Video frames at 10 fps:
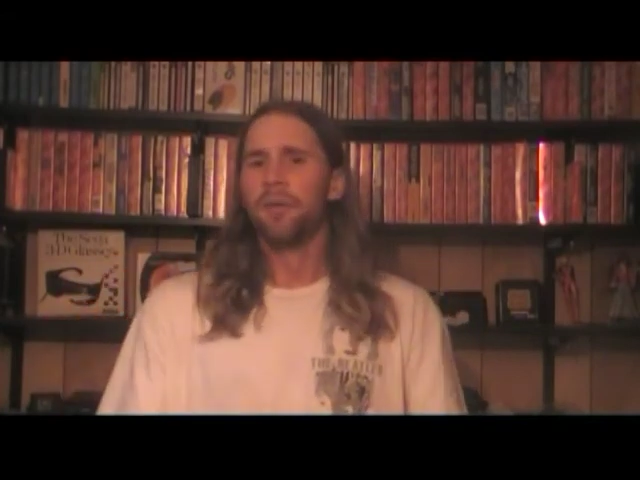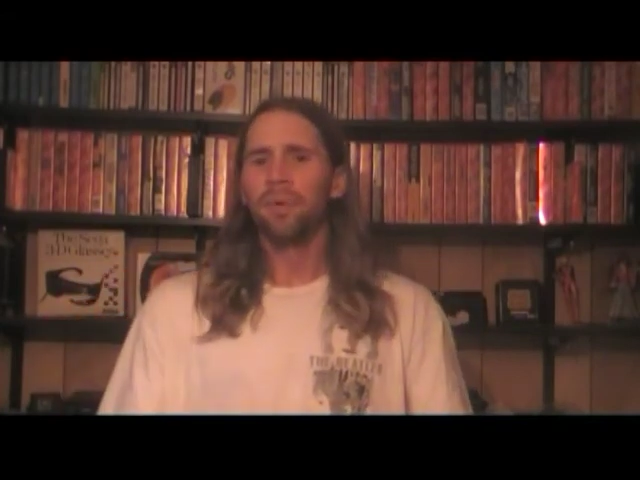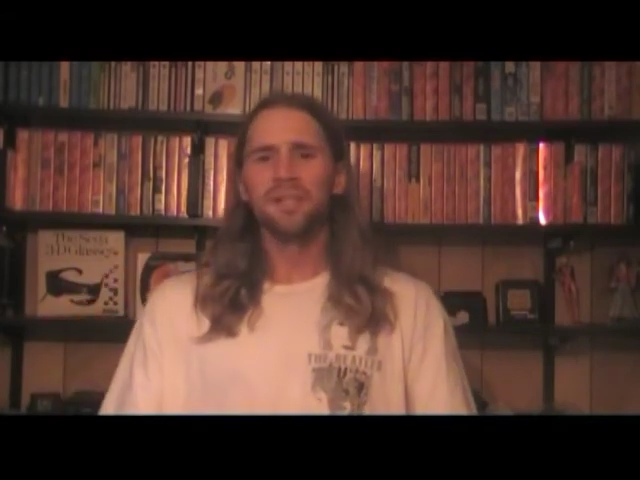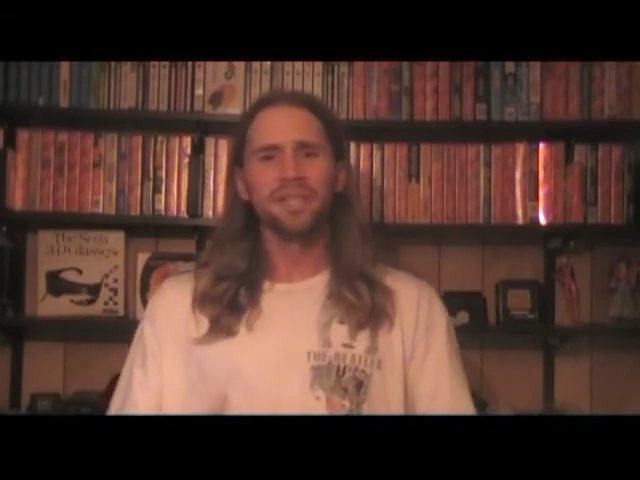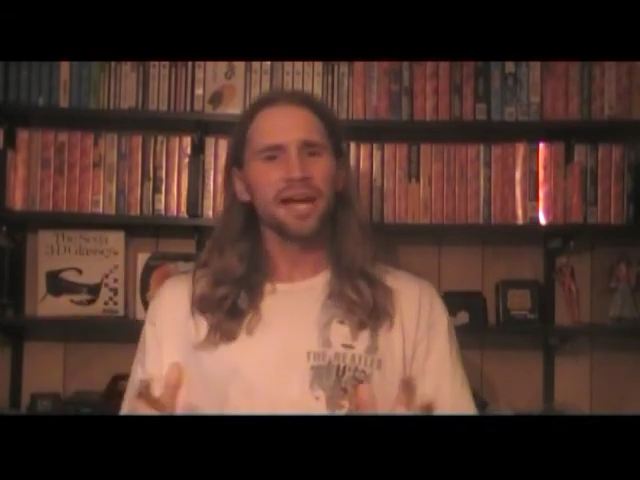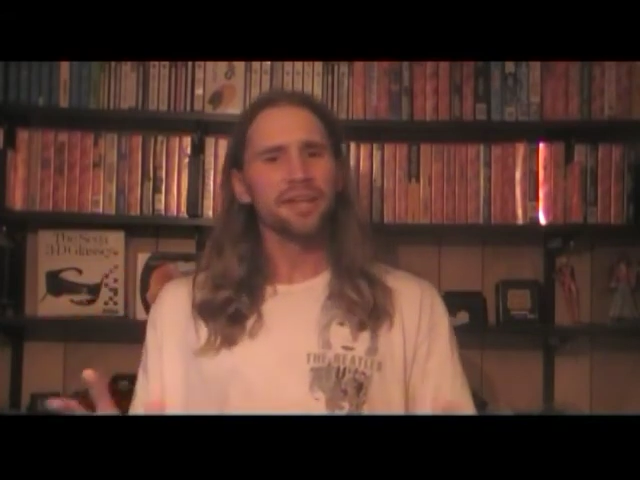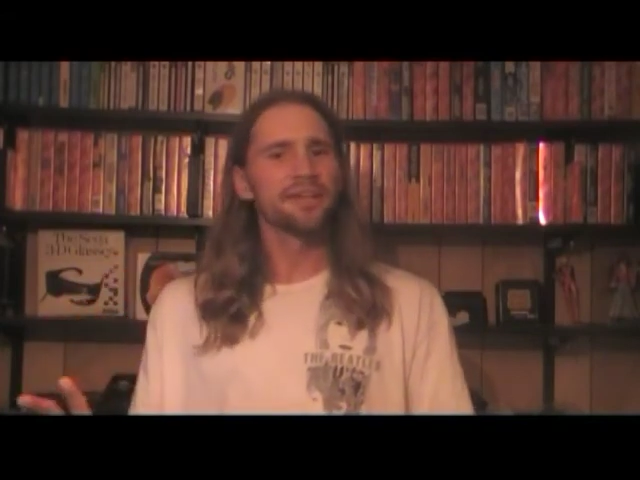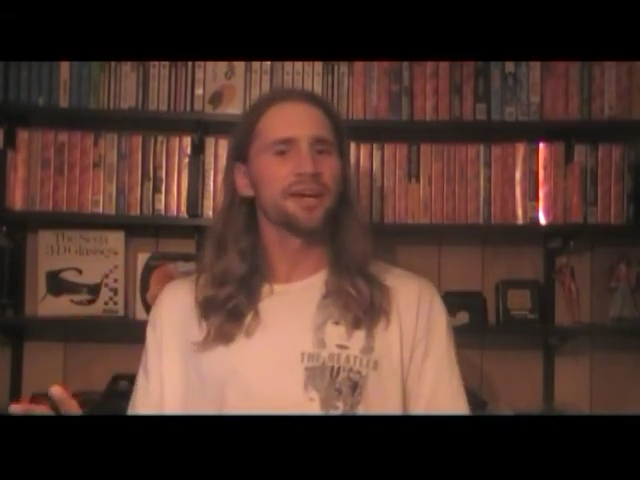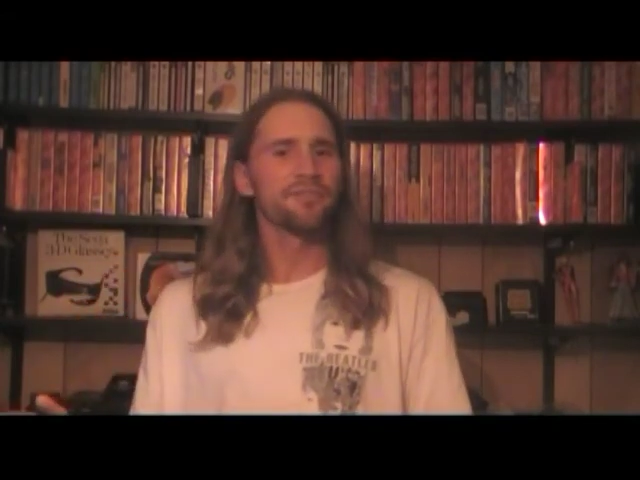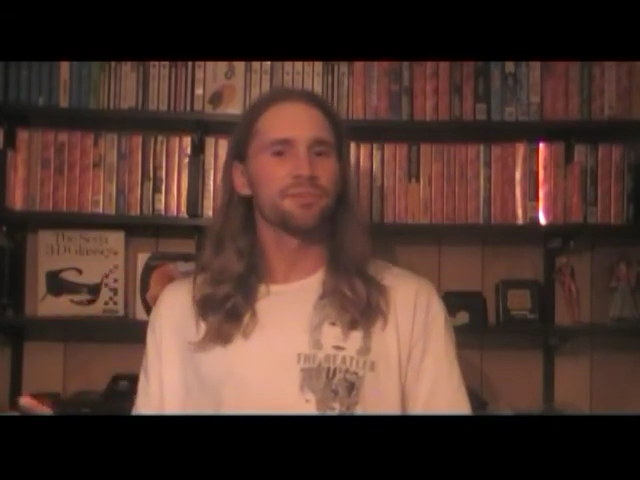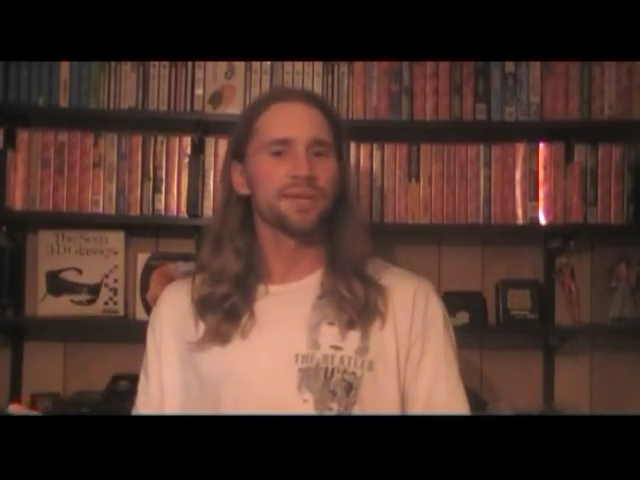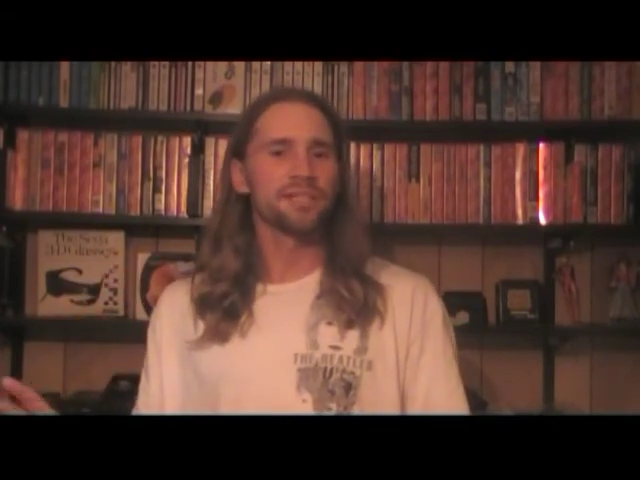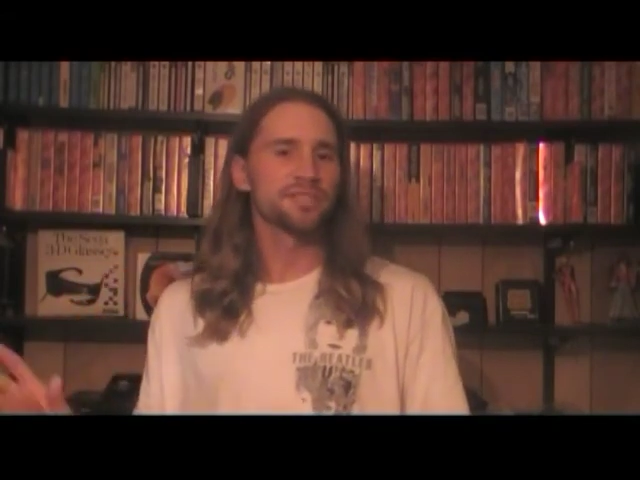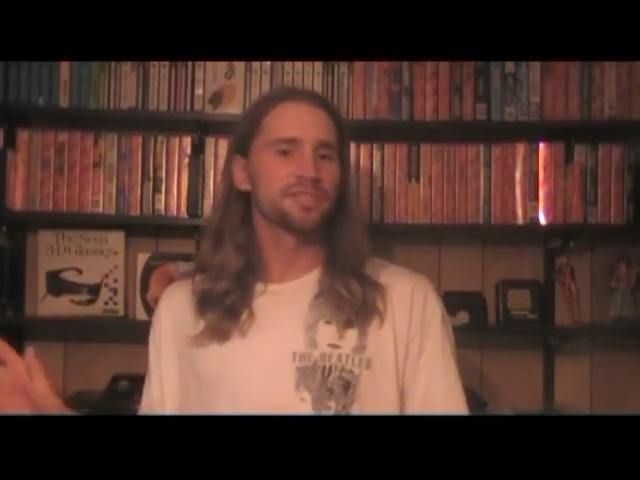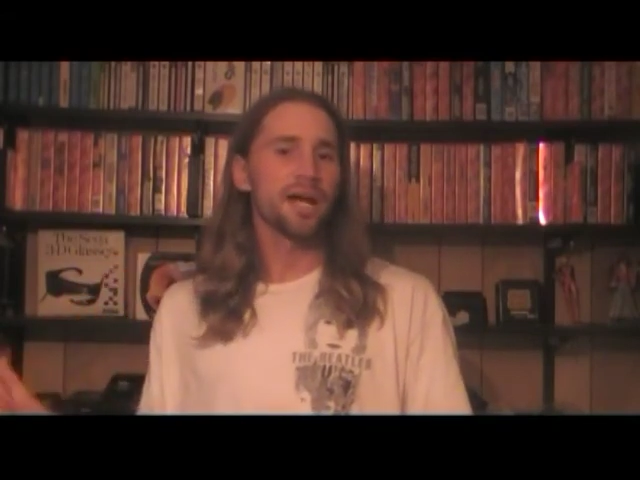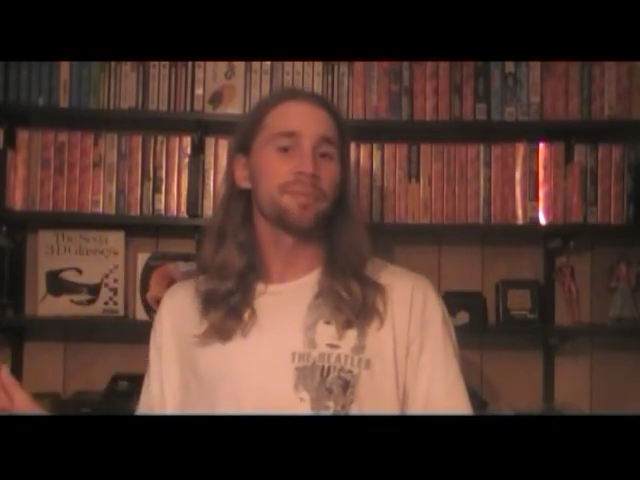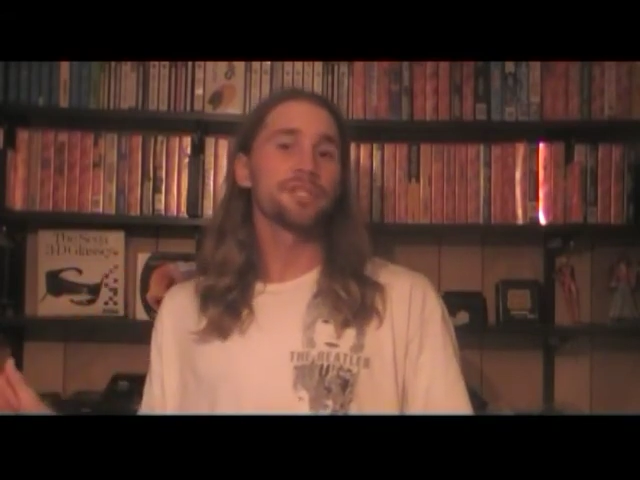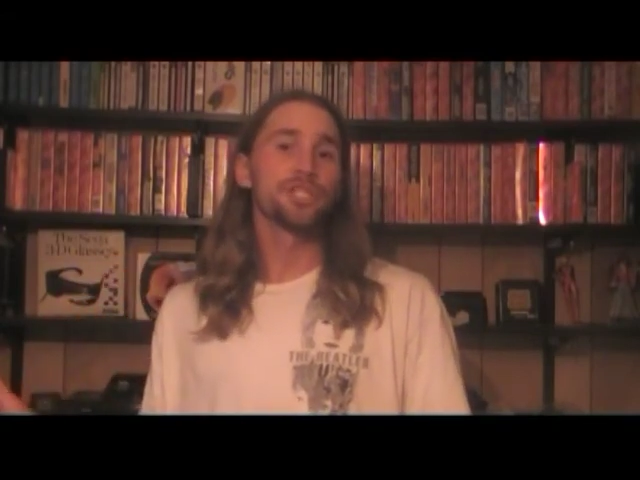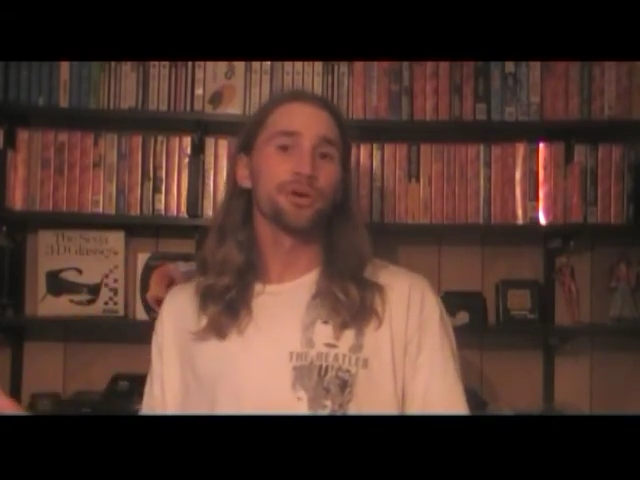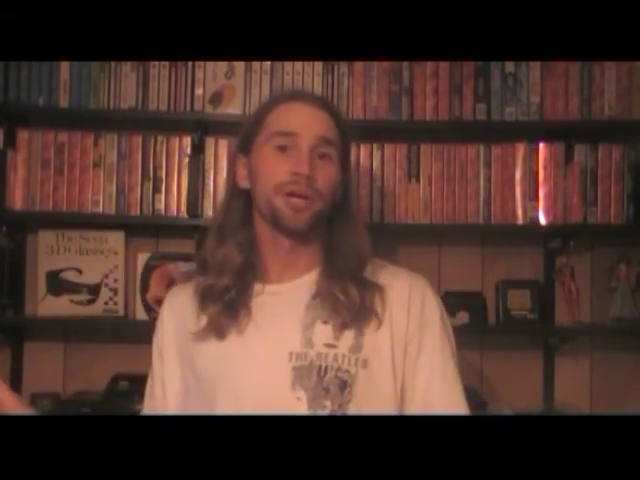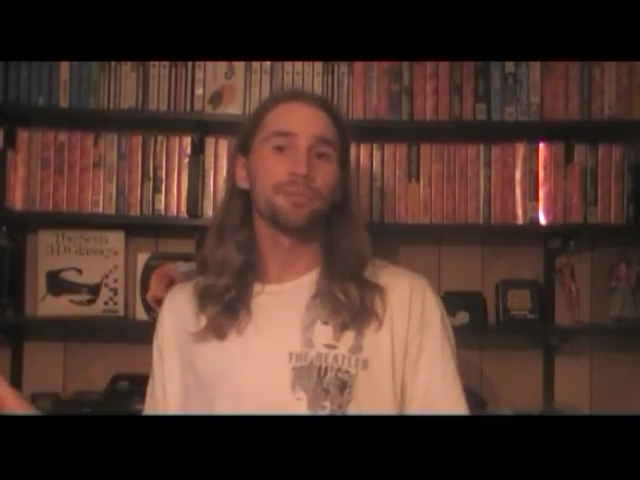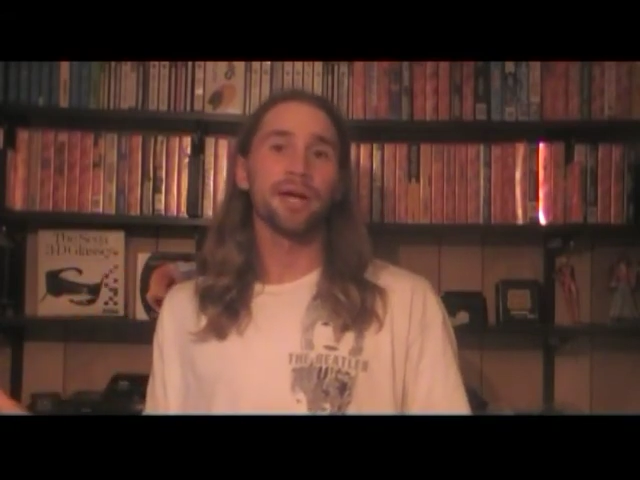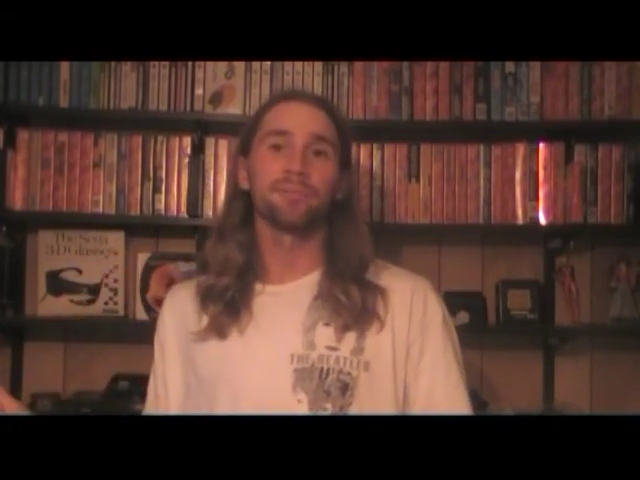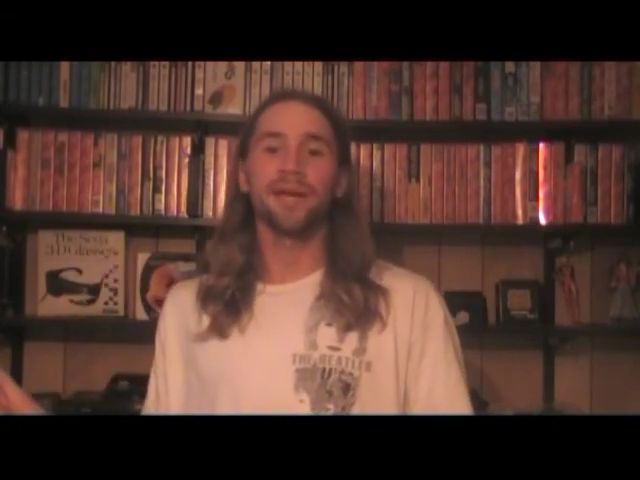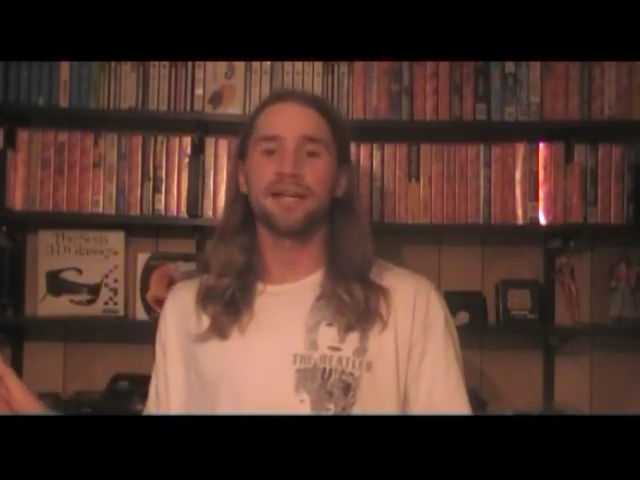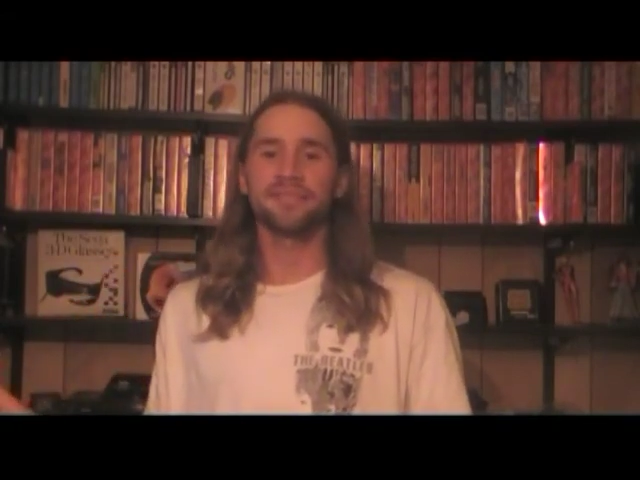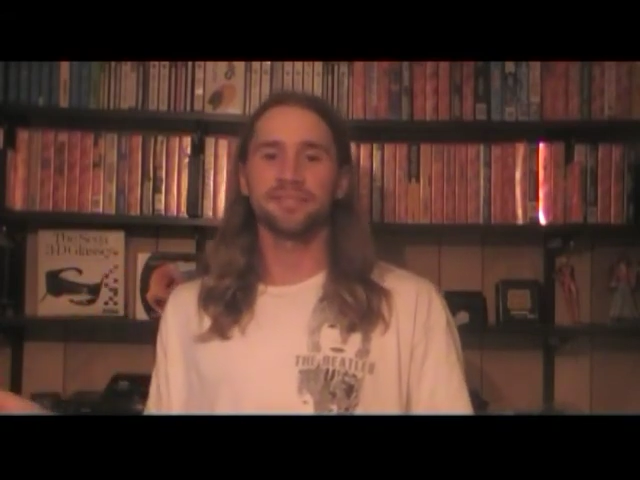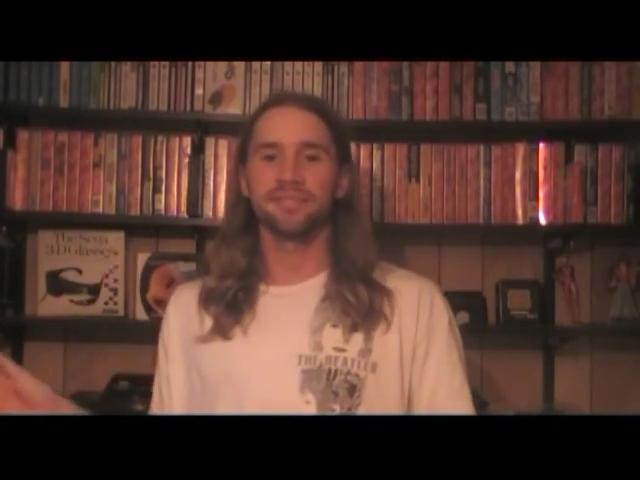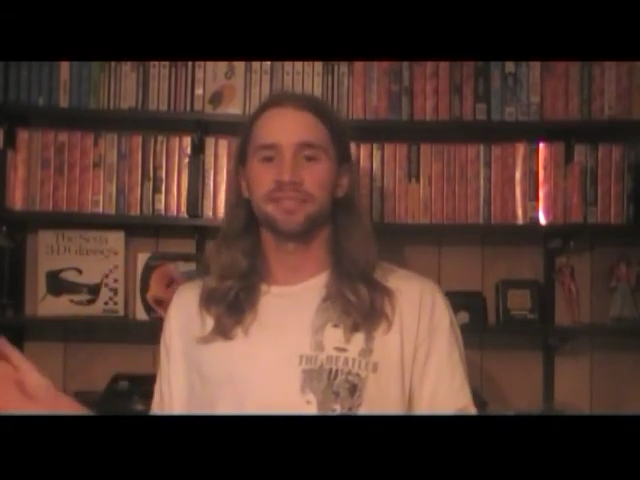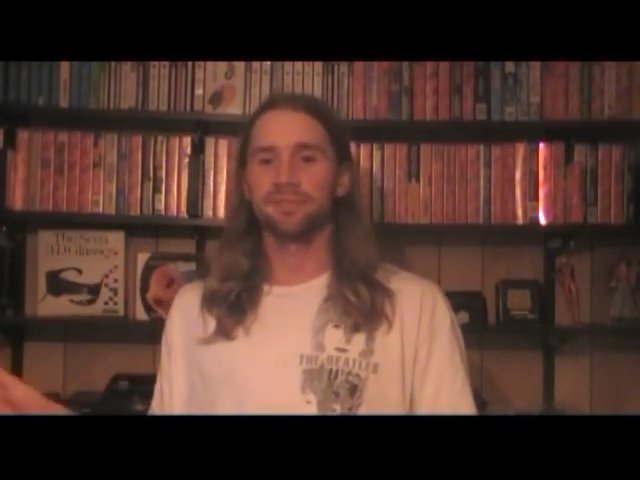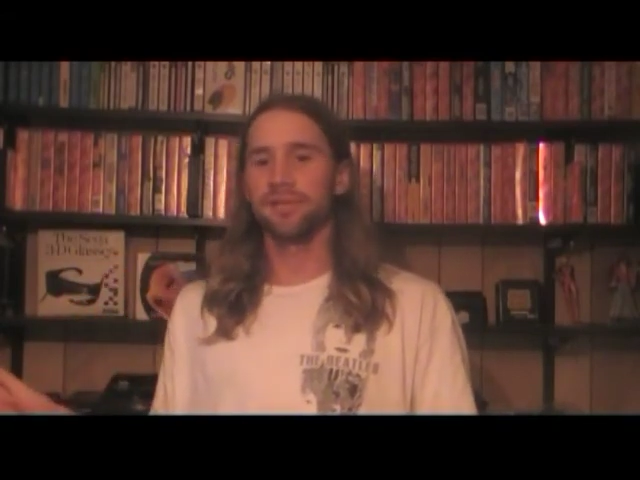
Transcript: but not enough for me to stop enjoying my Master System